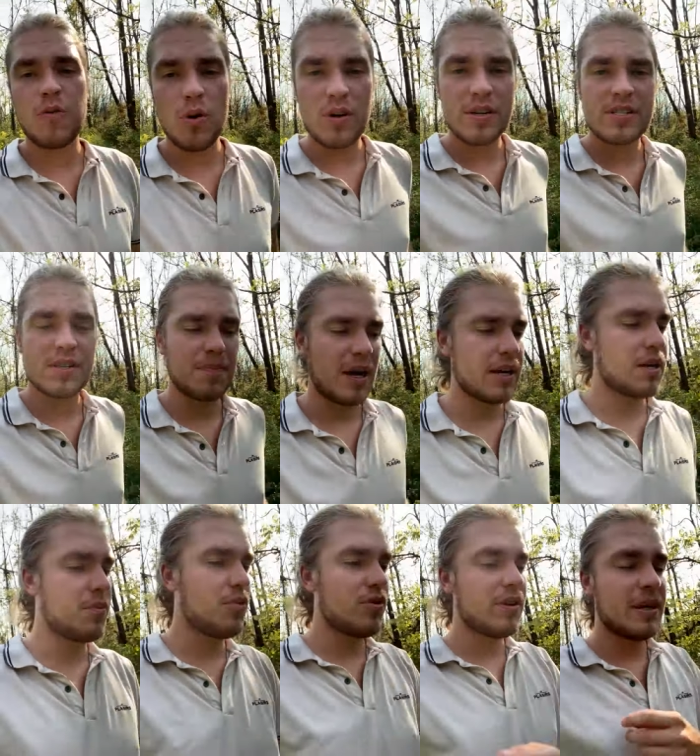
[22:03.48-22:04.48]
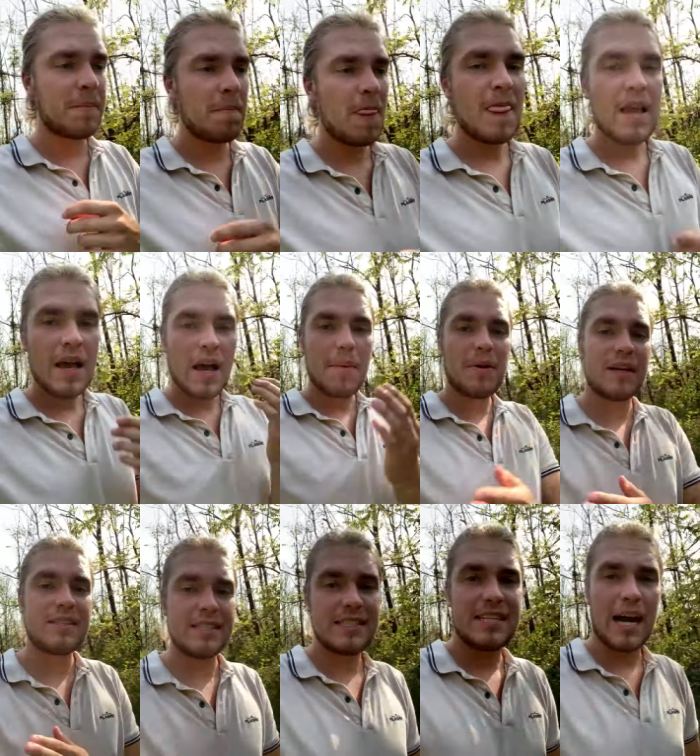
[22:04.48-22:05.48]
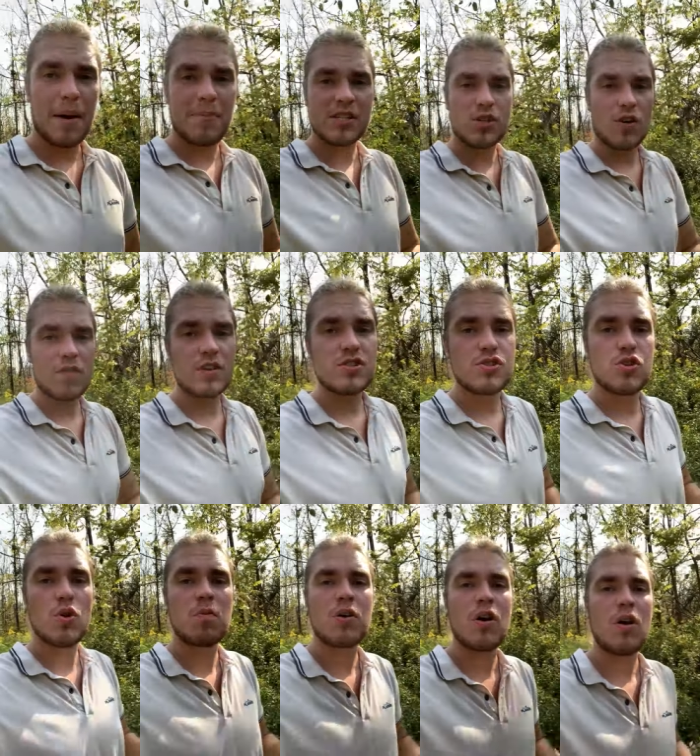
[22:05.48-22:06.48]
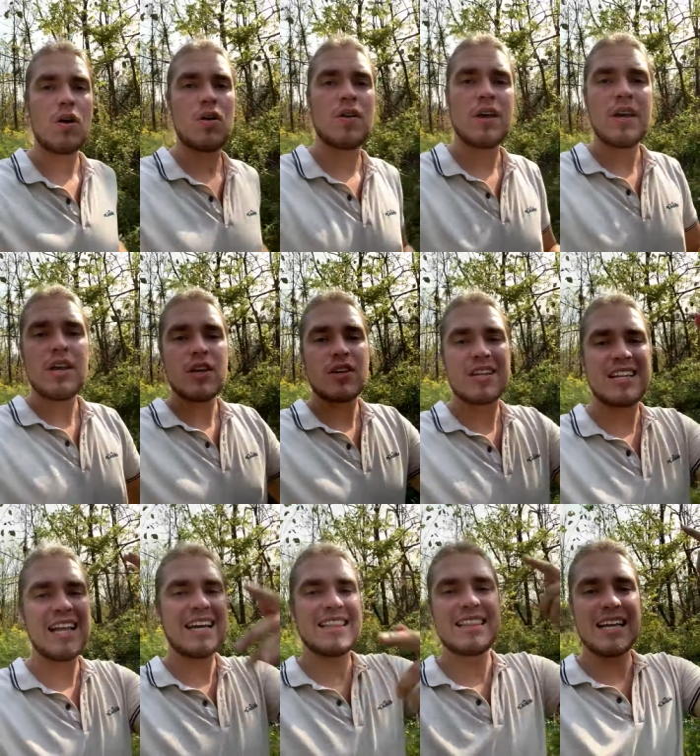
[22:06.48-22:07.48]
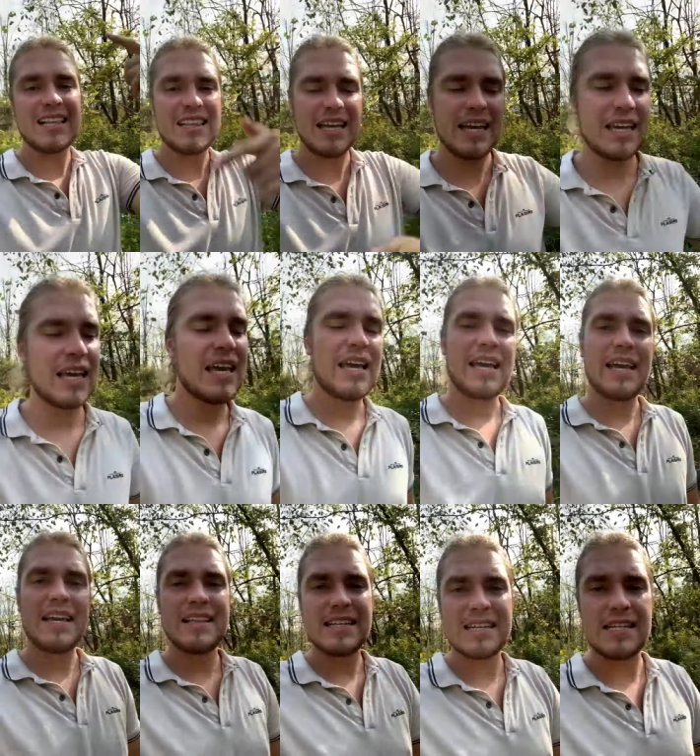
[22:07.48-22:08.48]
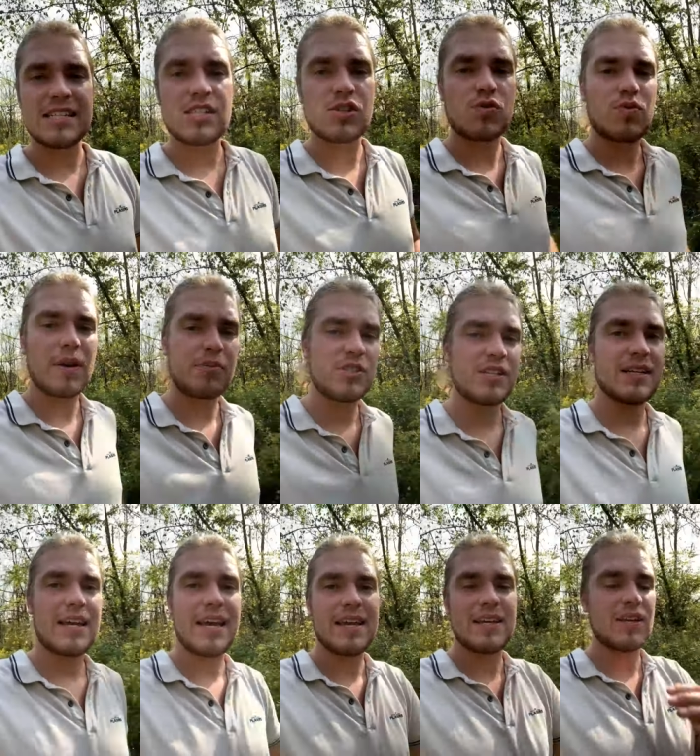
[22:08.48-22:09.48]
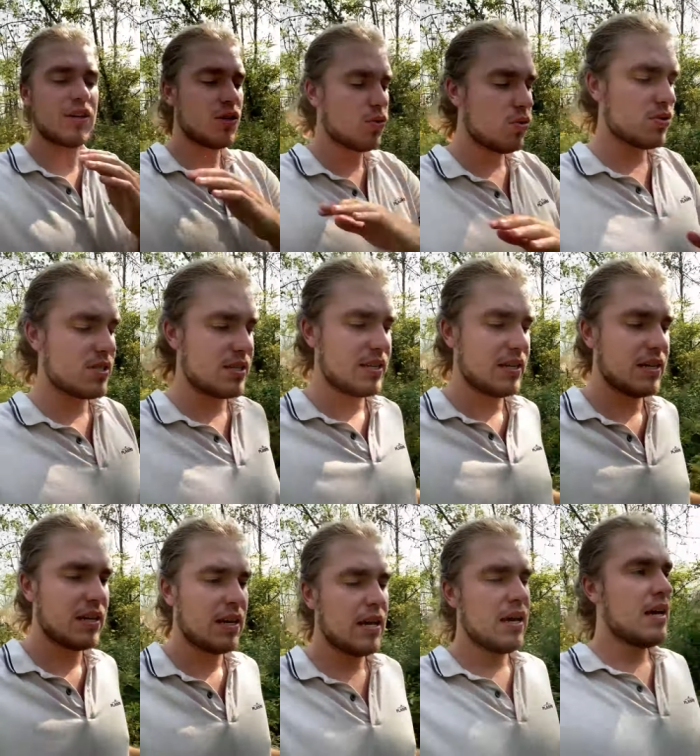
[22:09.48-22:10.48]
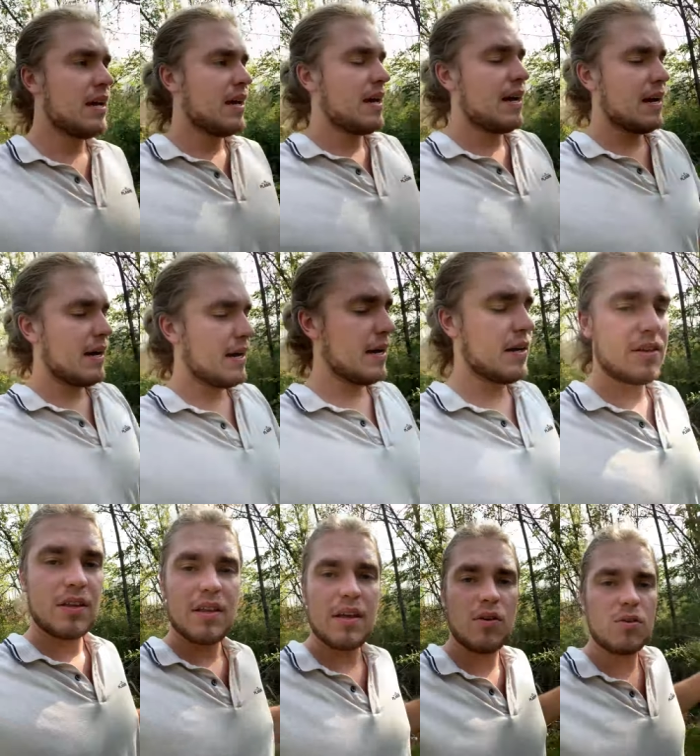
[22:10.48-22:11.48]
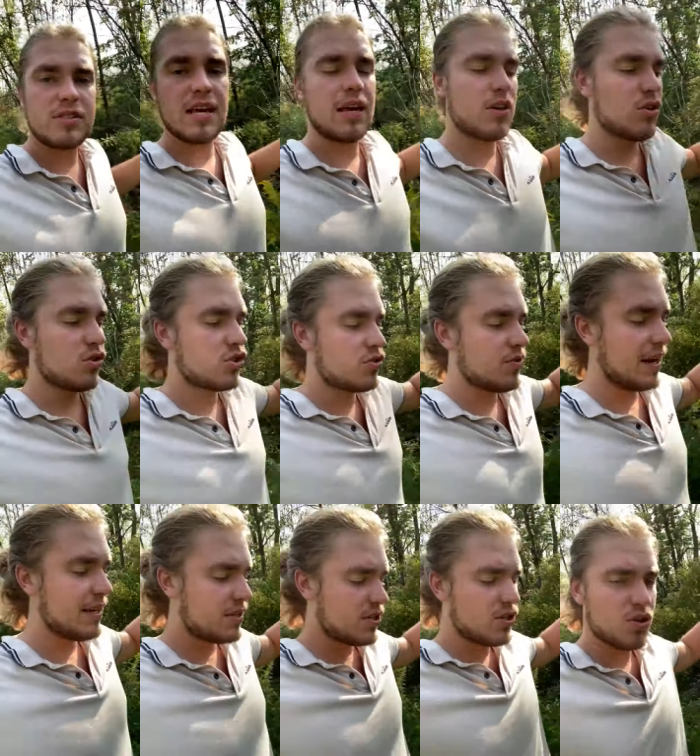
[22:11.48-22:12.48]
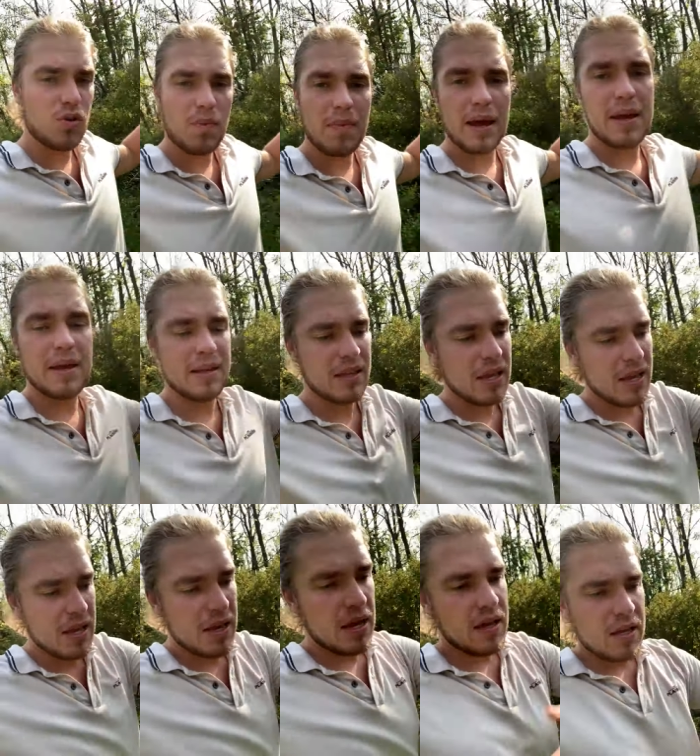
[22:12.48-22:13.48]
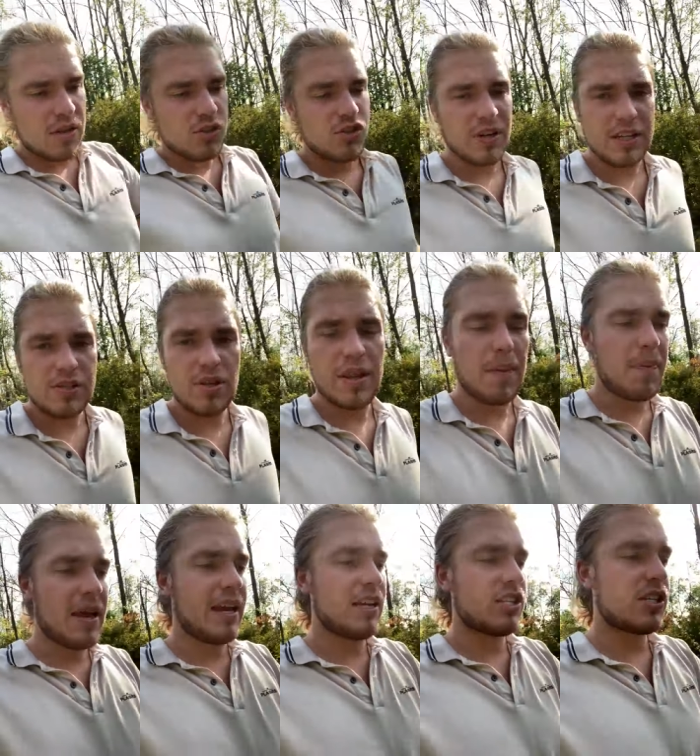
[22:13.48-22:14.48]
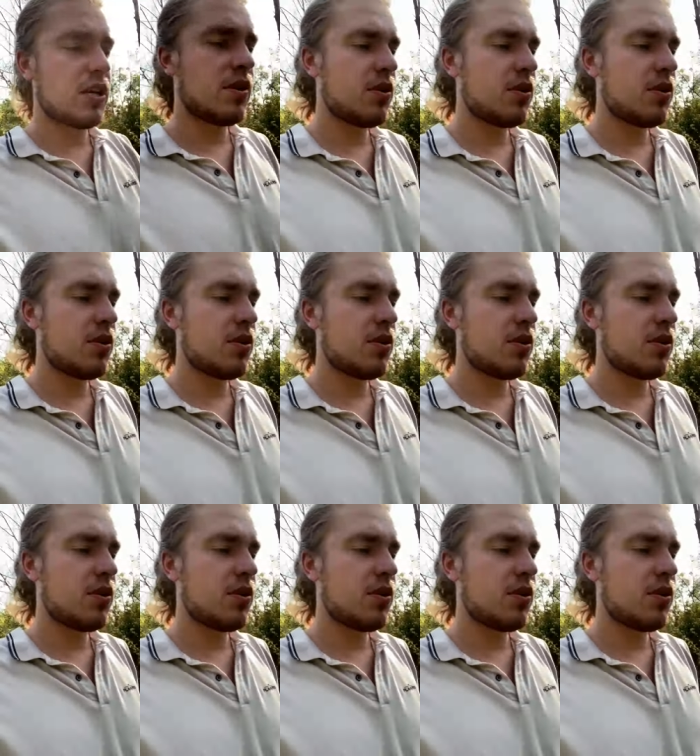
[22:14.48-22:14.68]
Force, my community, about these topics over Zoom call, click the link in the description and you will see uh, it'll take you straight to my straight to the page